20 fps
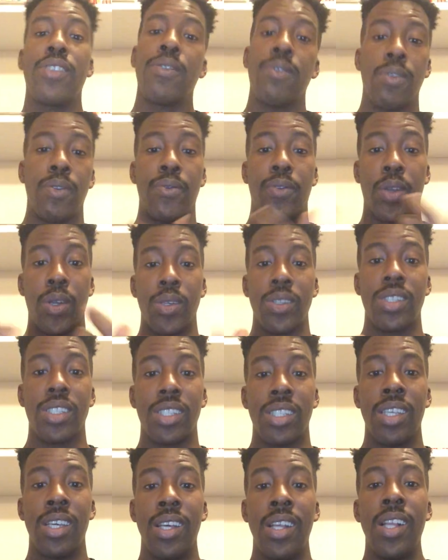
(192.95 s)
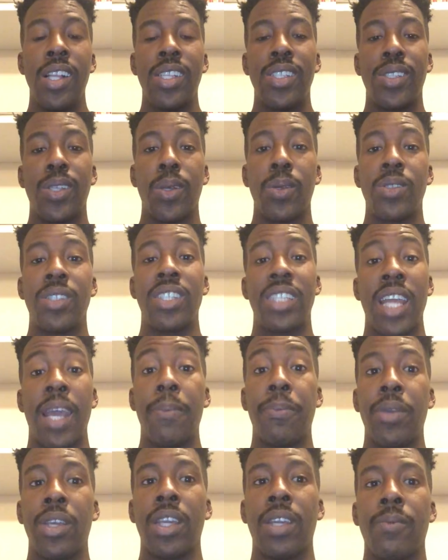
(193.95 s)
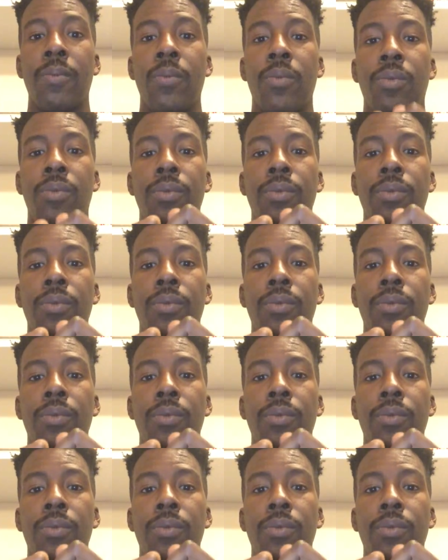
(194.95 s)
the reverse. So stamping